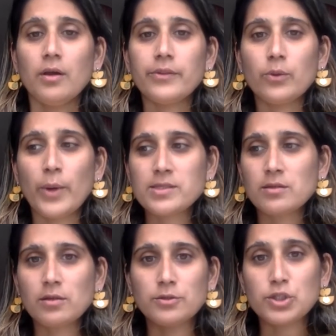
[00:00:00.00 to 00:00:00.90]
The
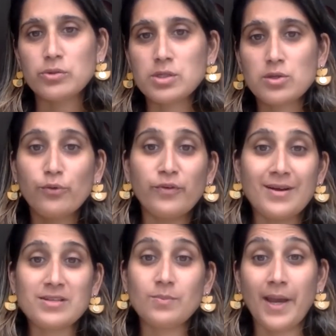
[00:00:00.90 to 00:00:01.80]
Western culture is so
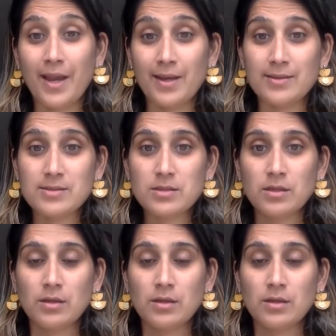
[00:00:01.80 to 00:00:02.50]
fast paced.